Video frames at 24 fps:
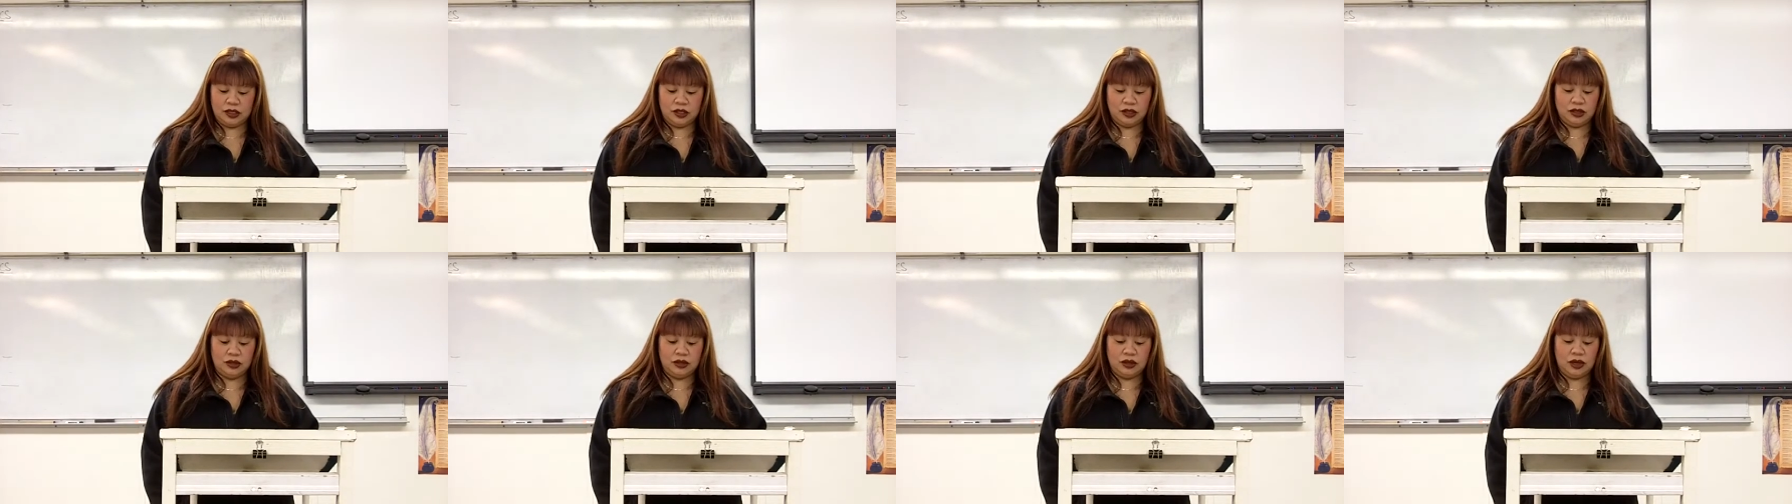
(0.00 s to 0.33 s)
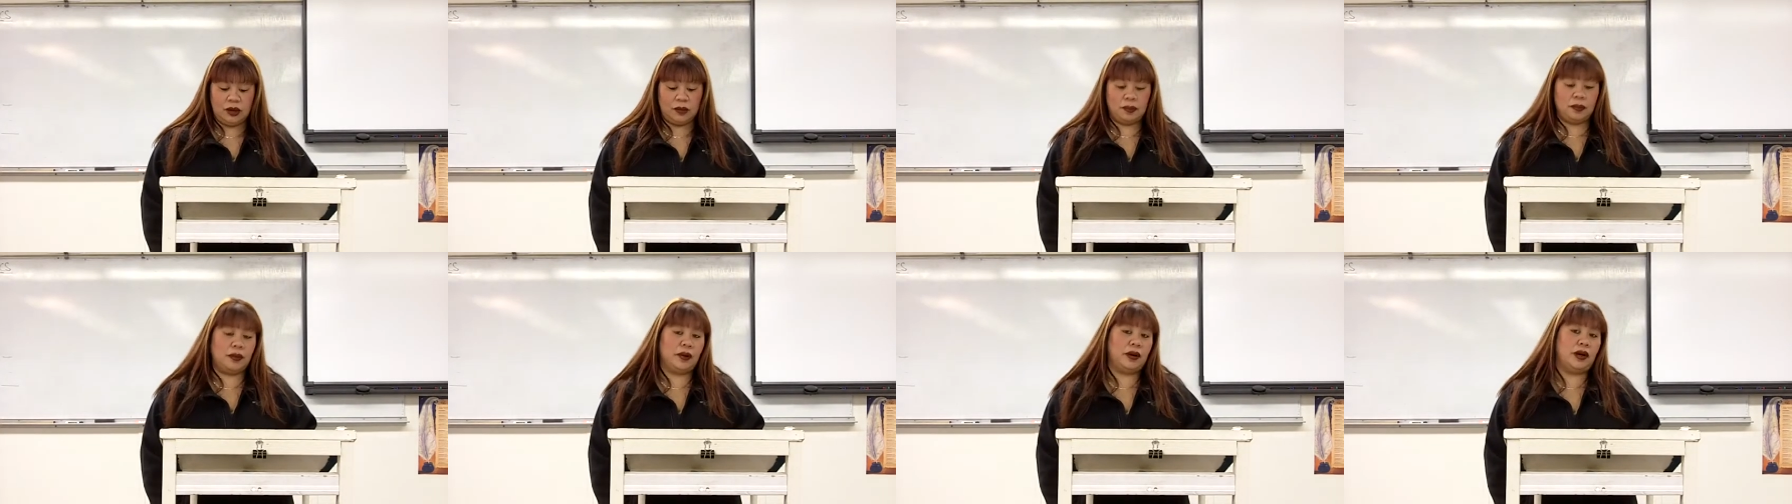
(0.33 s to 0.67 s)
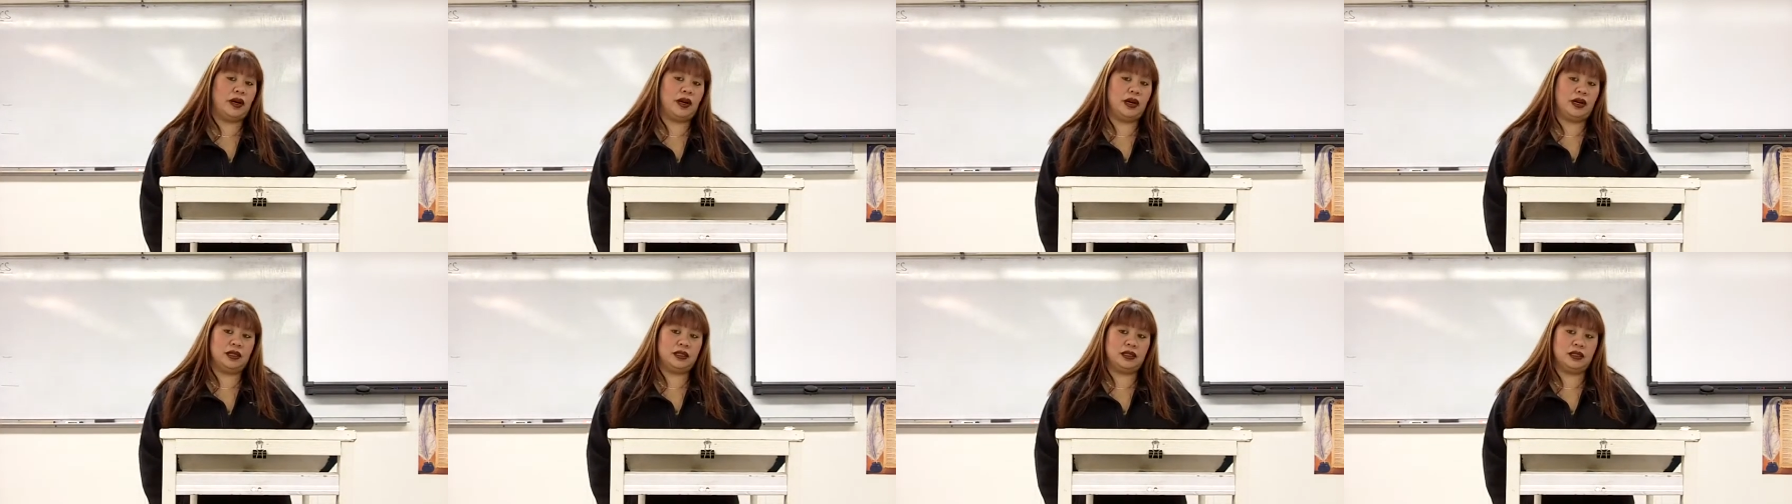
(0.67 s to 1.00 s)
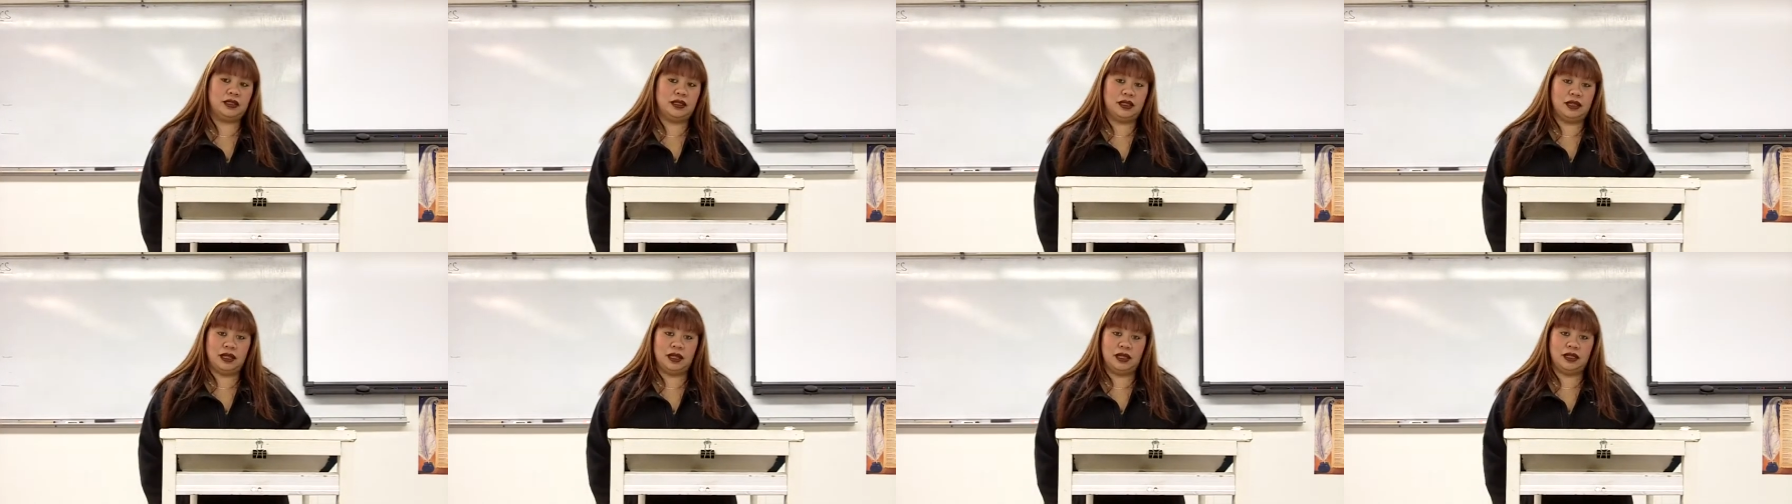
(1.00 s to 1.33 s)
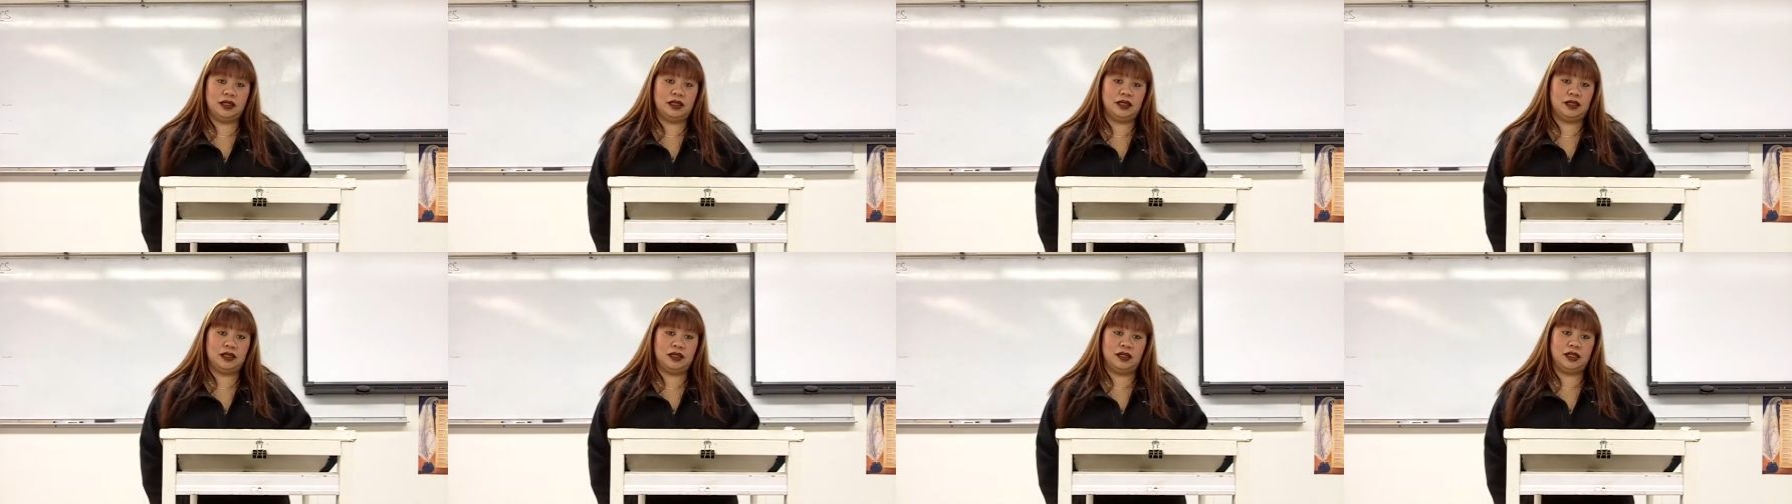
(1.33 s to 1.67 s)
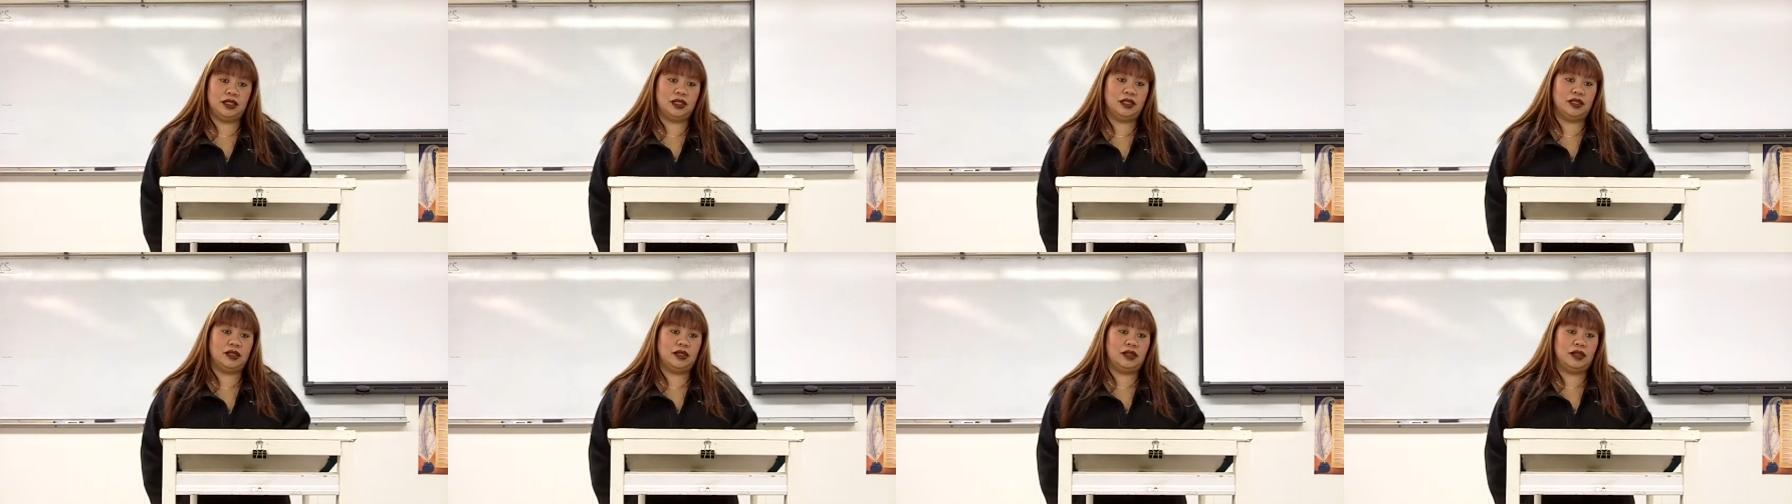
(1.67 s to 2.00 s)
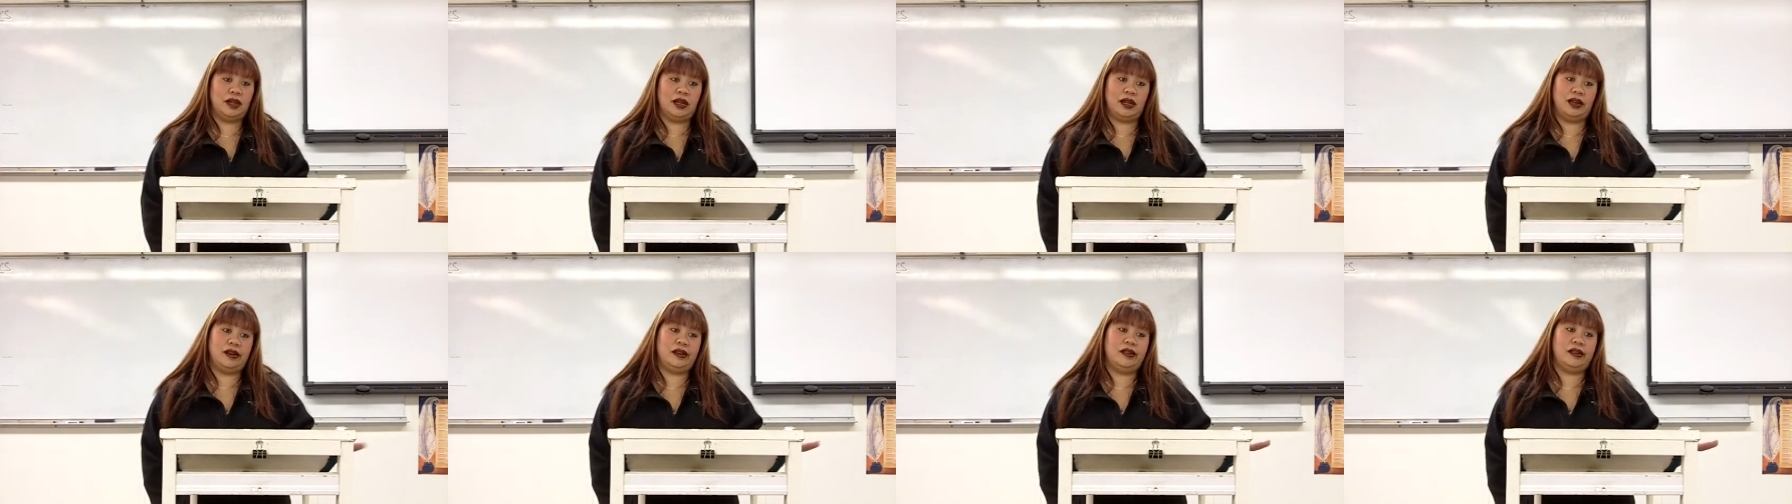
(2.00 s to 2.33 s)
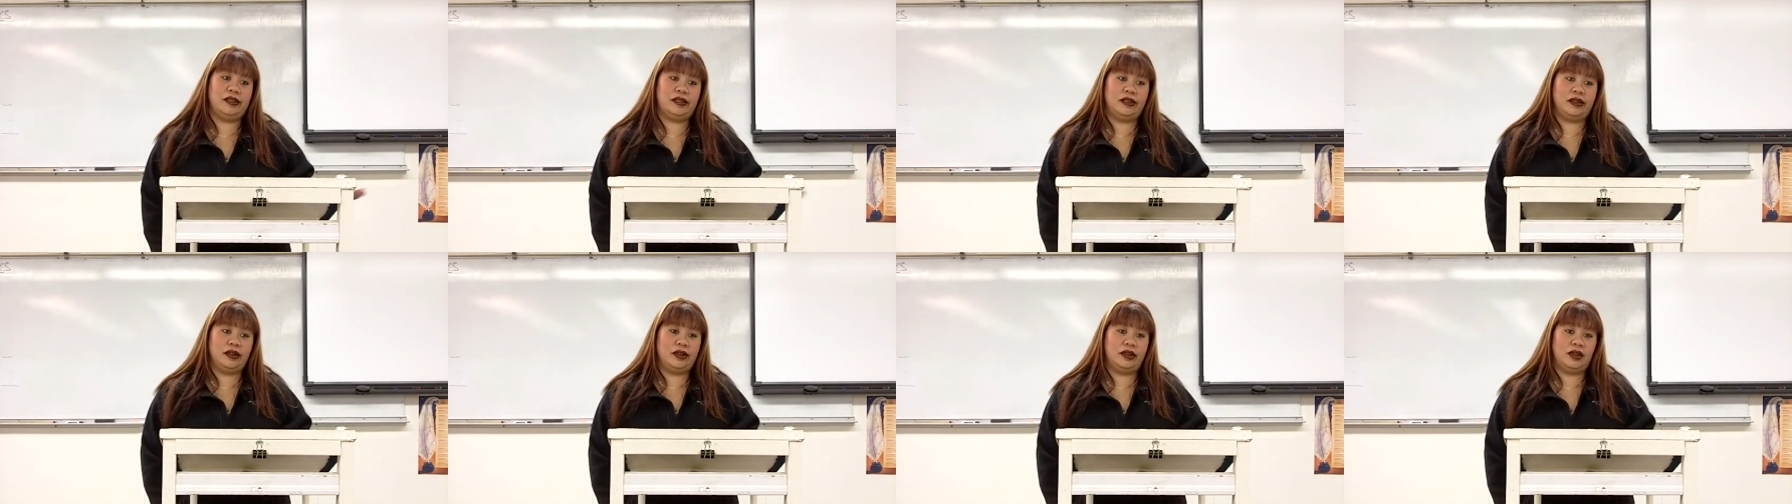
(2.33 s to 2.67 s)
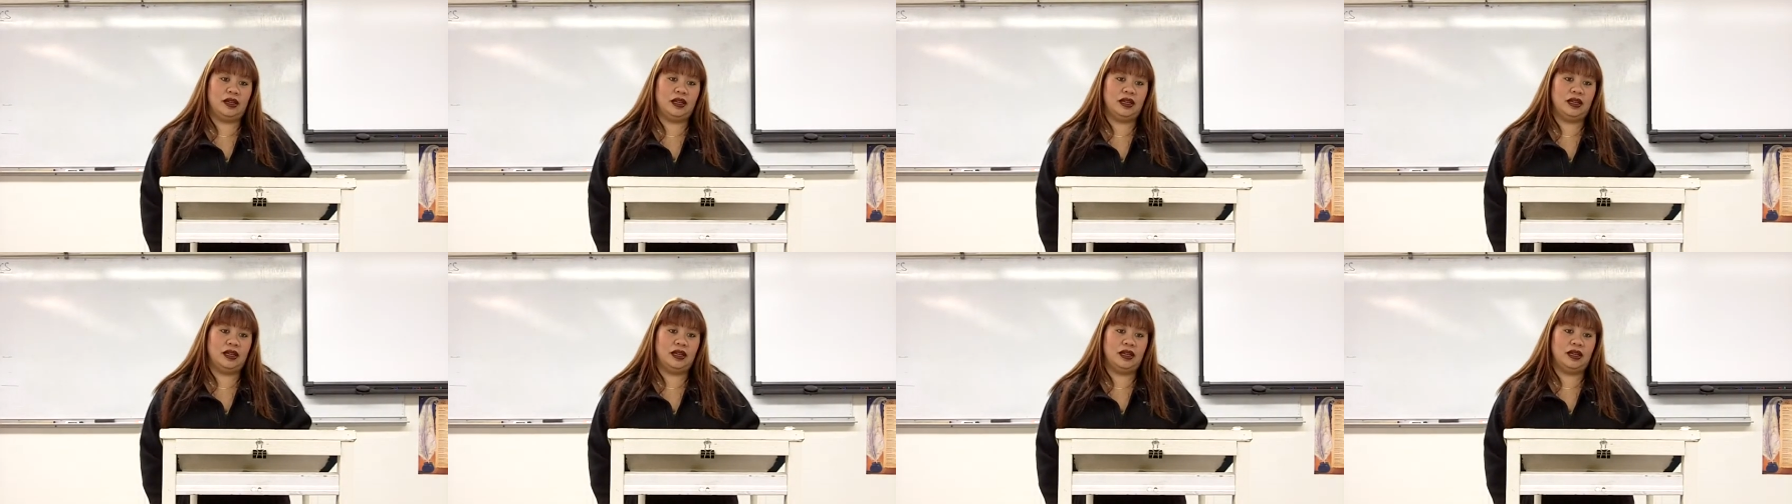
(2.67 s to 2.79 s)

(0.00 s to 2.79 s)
do not procrastinate just on anything,